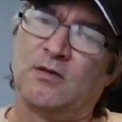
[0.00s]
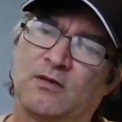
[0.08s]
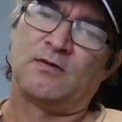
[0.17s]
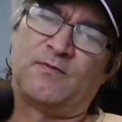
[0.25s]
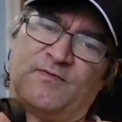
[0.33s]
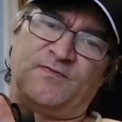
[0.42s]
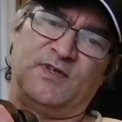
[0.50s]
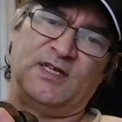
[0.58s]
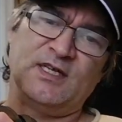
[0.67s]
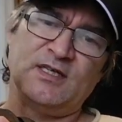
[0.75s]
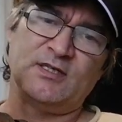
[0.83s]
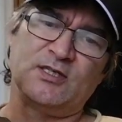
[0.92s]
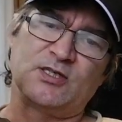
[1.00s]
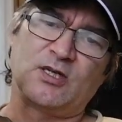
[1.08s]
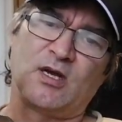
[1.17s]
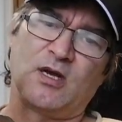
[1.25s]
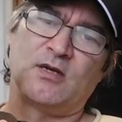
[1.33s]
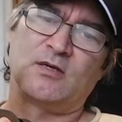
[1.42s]
For these
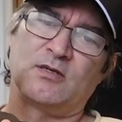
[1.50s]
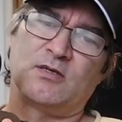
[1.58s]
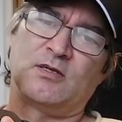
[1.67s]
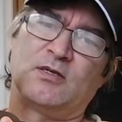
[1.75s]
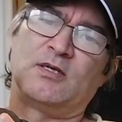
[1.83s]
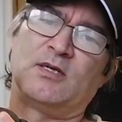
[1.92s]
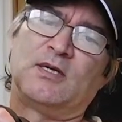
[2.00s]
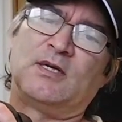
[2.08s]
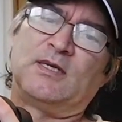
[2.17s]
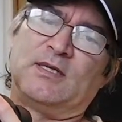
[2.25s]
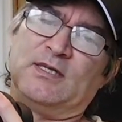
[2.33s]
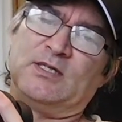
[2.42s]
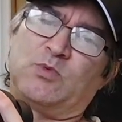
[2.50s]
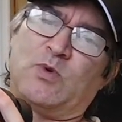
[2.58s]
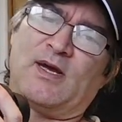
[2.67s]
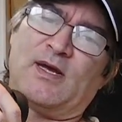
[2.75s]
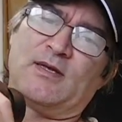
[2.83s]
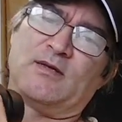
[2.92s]

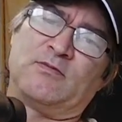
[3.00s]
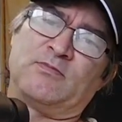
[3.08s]
weigh